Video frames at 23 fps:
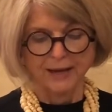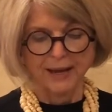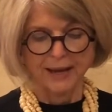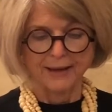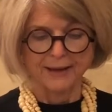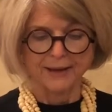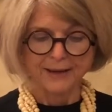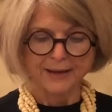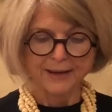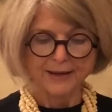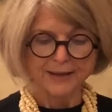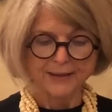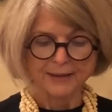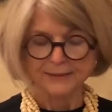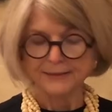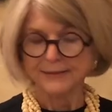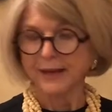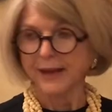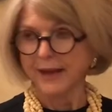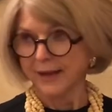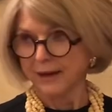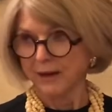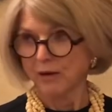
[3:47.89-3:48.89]
And
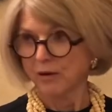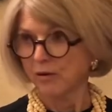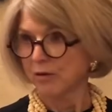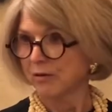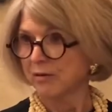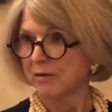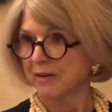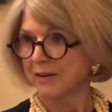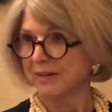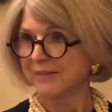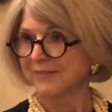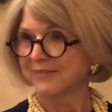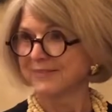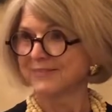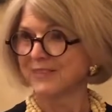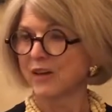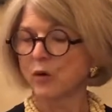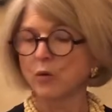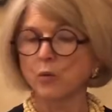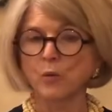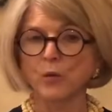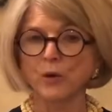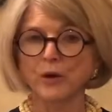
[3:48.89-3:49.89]
how
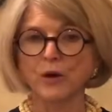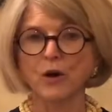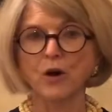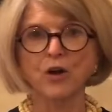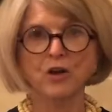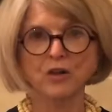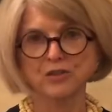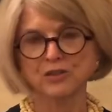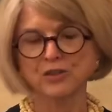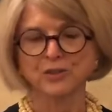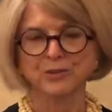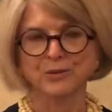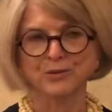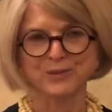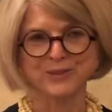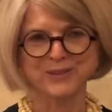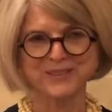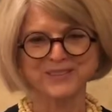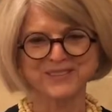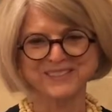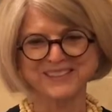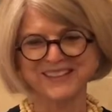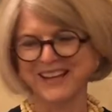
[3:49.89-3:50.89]
we're all children
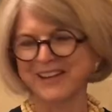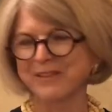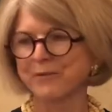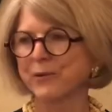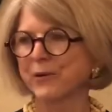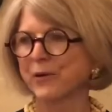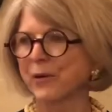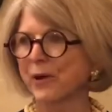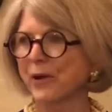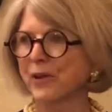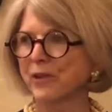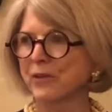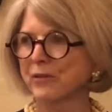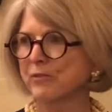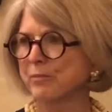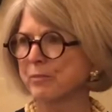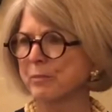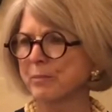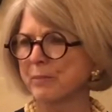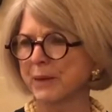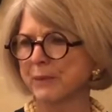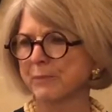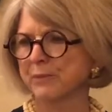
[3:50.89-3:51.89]
and we're all
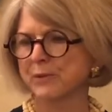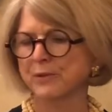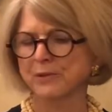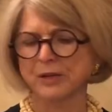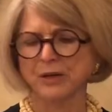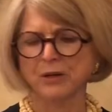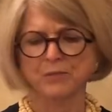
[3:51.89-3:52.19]
member,